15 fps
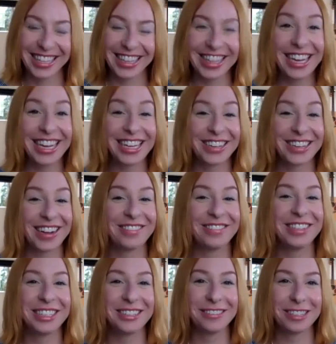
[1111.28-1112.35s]
Thank you. I
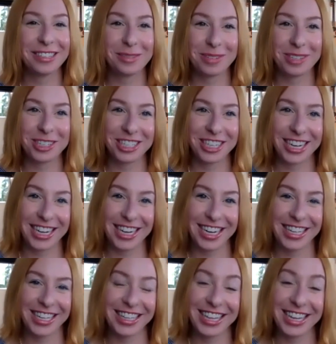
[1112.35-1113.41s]
really, really appreciate it.
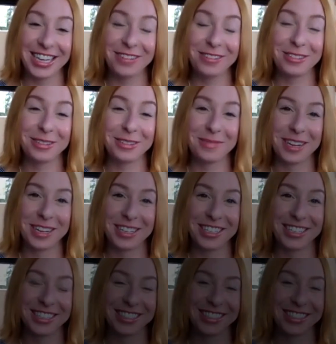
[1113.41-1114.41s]
Thank you so much.